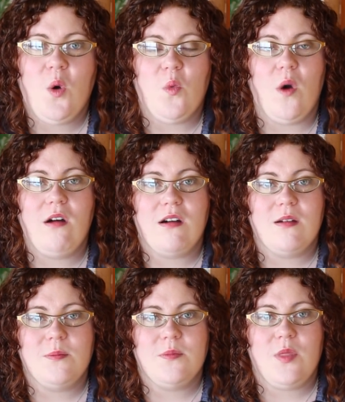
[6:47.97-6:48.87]

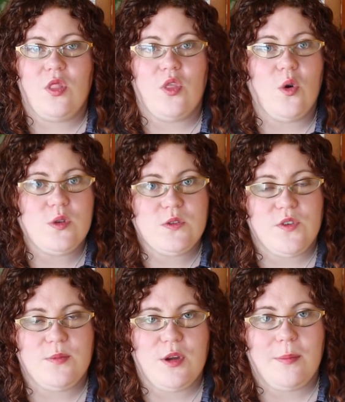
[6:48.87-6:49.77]
Welcome those
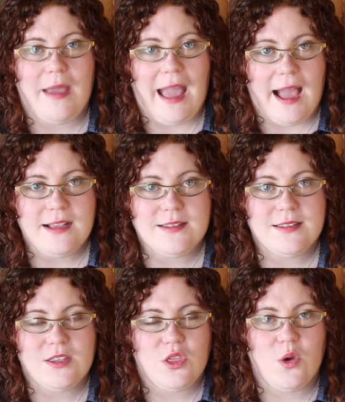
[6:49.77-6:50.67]
from your
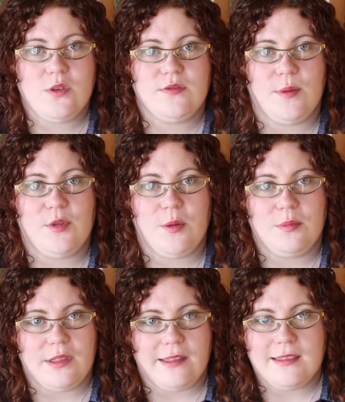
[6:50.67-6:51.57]
past, those from your
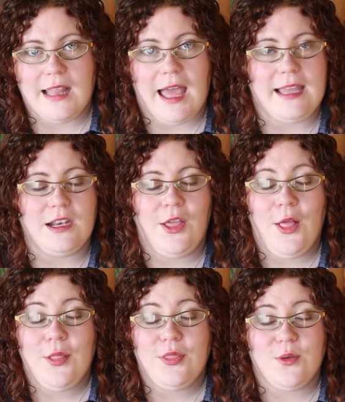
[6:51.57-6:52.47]
bloodline,
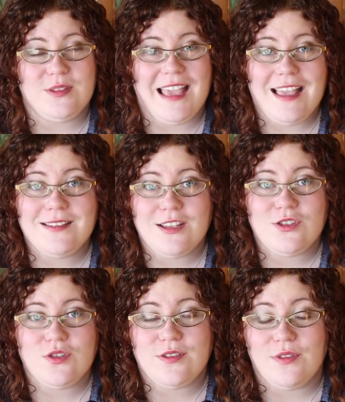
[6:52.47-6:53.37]
those
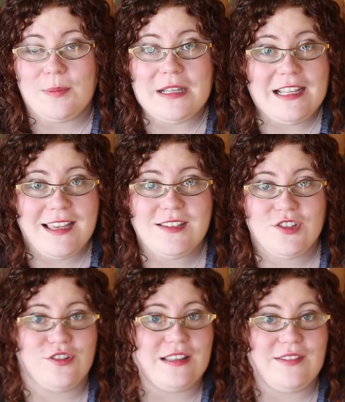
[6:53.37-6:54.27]
ancestors of the place
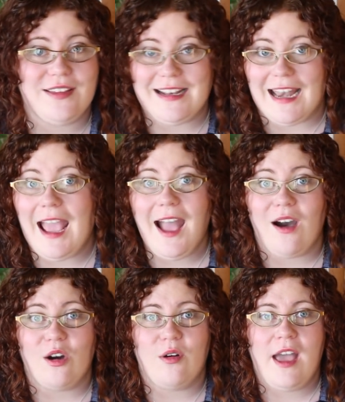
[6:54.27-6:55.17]
you're living
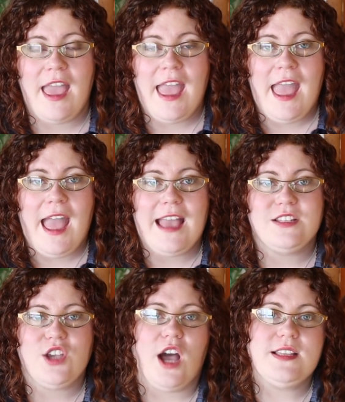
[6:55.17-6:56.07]
now,
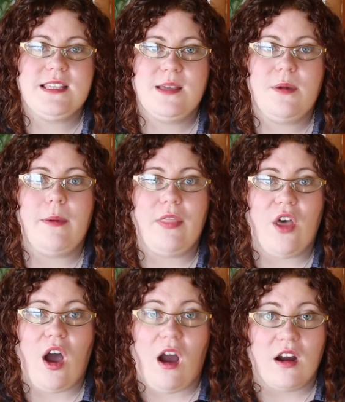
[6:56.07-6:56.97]
and talk to them about
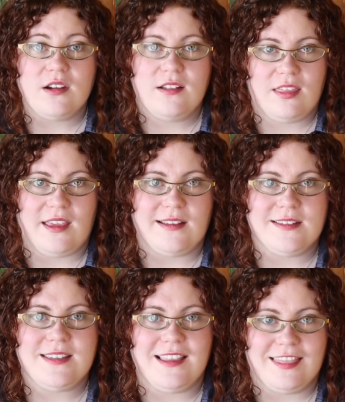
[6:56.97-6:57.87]
the hard
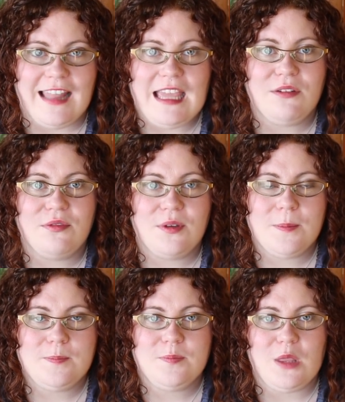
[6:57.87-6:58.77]
things in life.
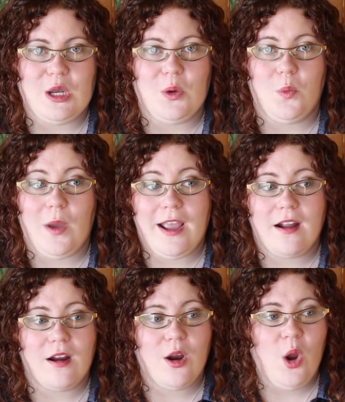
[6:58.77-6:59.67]
You know,
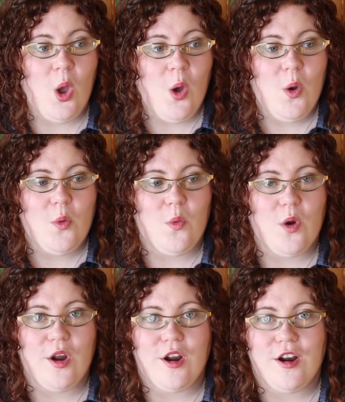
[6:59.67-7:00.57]
where
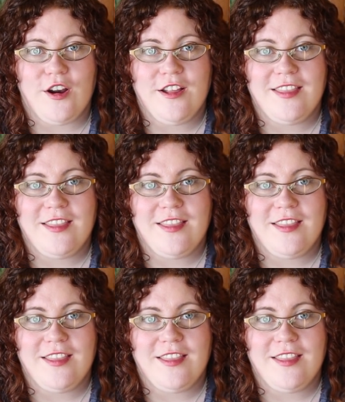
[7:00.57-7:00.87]
were